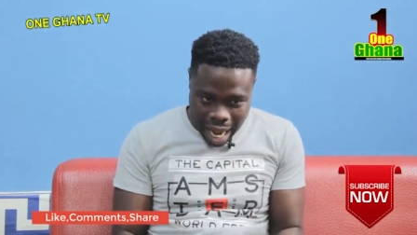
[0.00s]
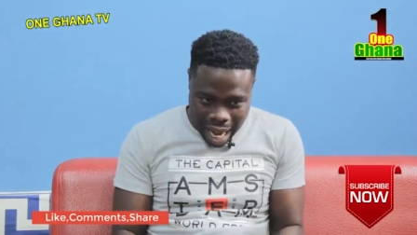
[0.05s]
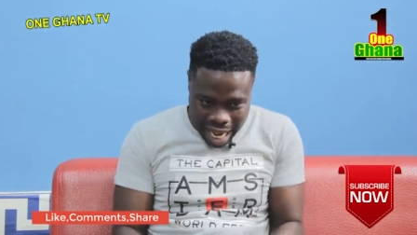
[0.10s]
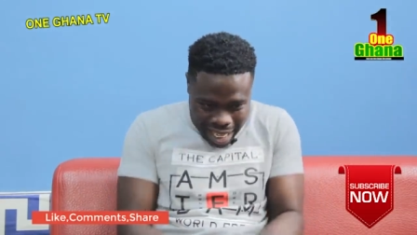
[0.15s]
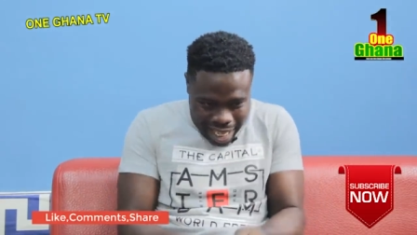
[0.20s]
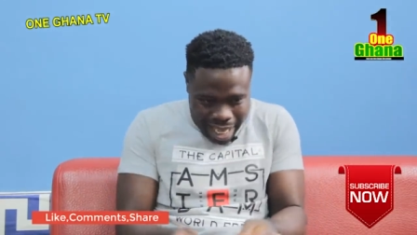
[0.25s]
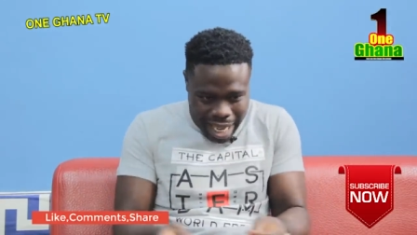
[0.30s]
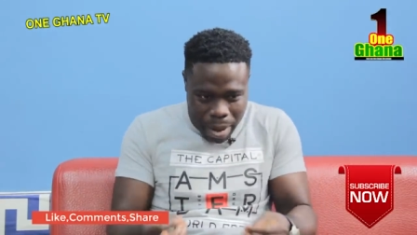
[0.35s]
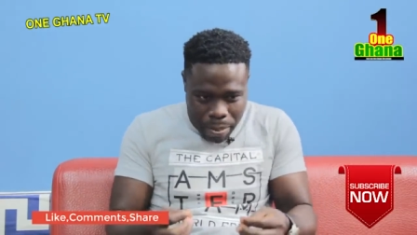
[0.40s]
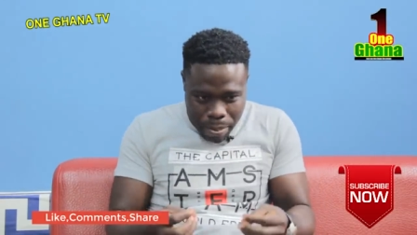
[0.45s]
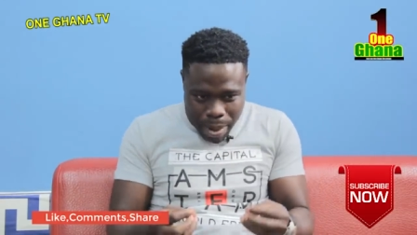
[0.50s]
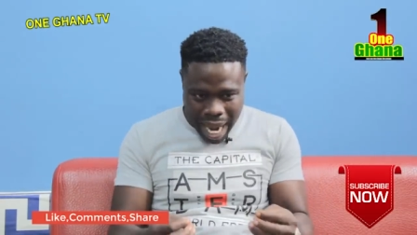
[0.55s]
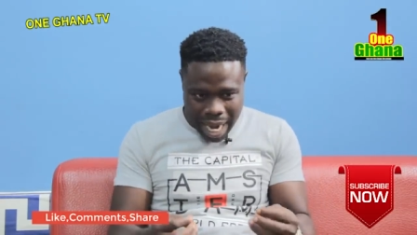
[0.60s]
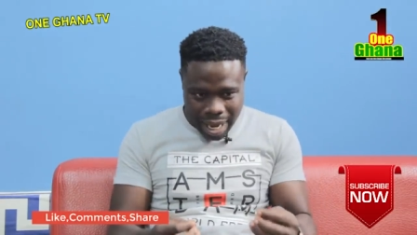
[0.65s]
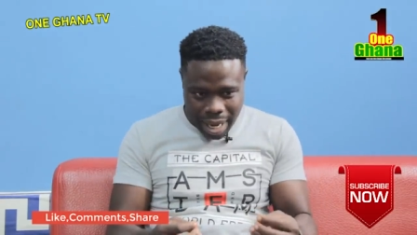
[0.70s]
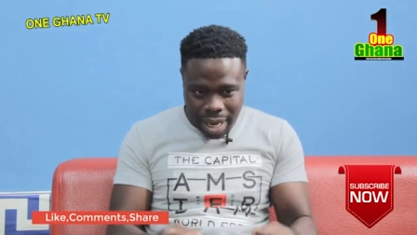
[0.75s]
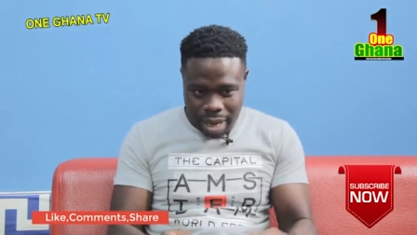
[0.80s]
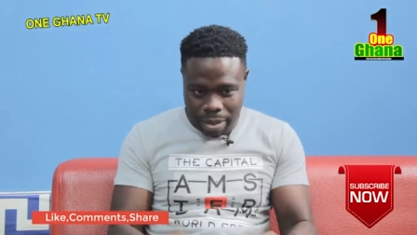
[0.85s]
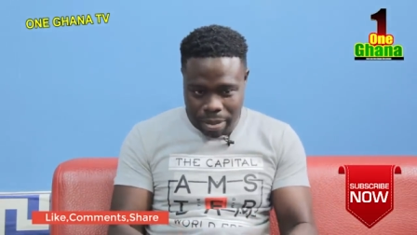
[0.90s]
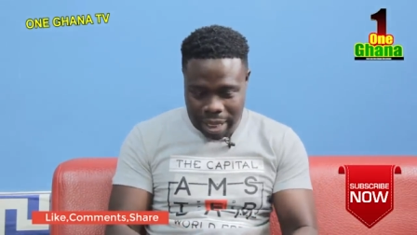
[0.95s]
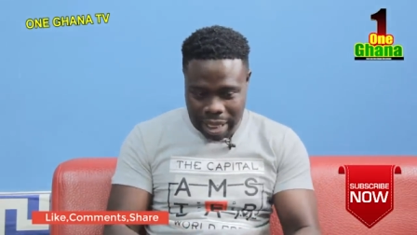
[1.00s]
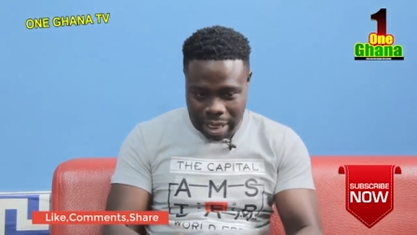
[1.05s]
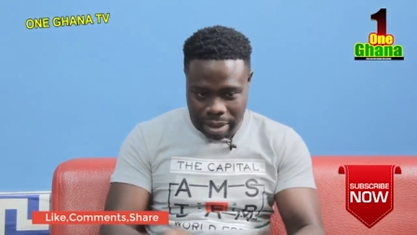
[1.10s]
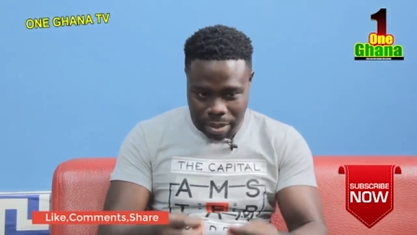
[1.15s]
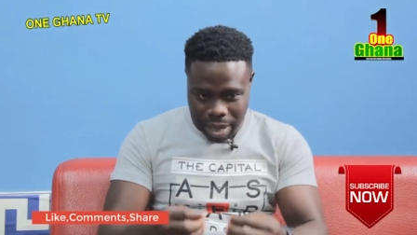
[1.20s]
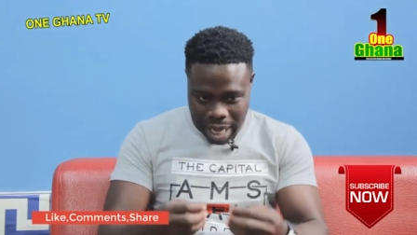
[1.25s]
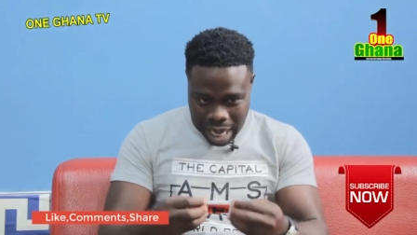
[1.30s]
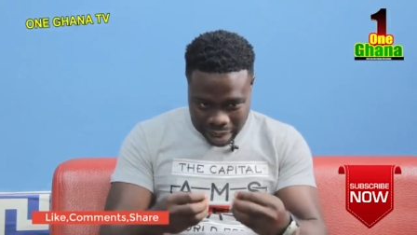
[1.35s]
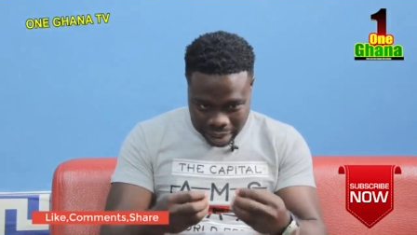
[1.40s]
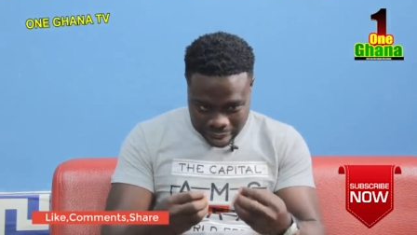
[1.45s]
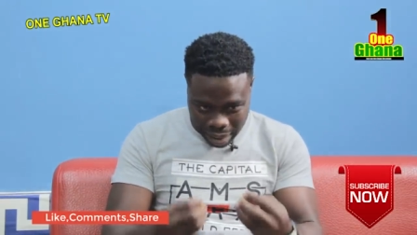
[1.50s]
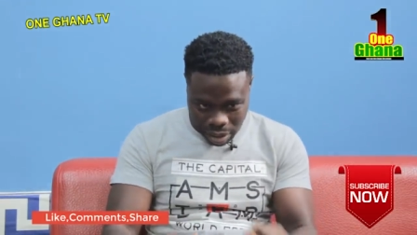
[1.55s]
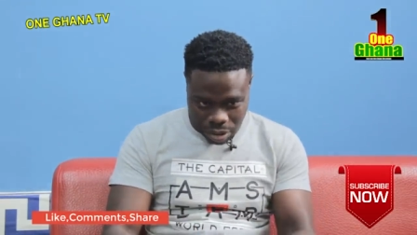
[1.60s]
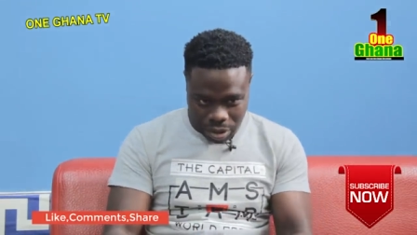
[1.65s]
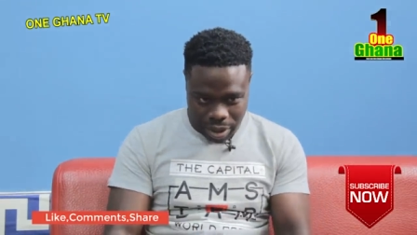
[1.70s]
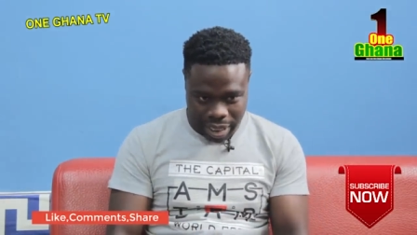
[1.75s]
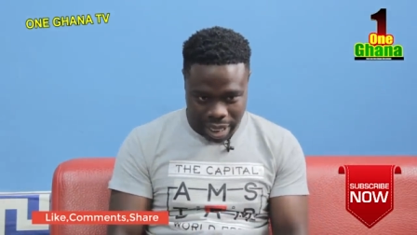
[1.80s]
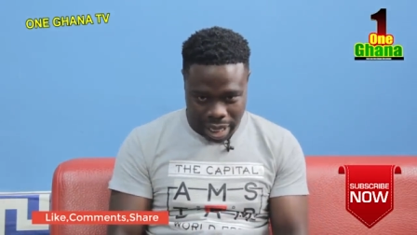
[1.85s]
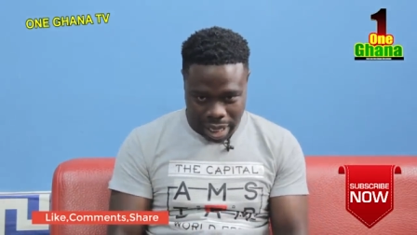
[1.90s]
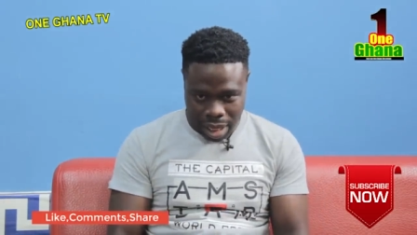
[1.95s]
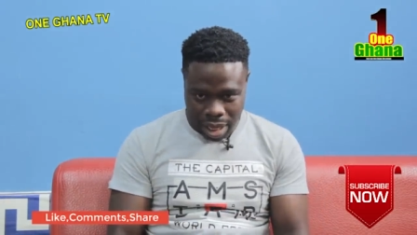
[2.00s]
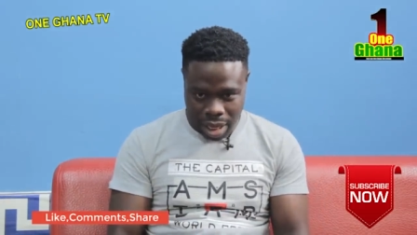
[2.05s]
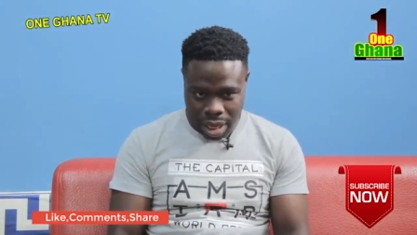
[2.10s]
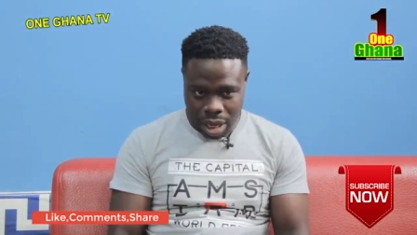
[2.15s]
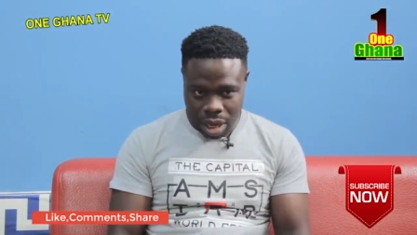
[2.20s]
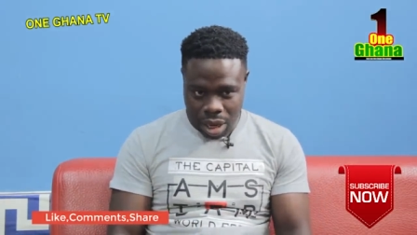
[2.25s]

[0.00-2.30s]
e de ba de ne betimi a kire say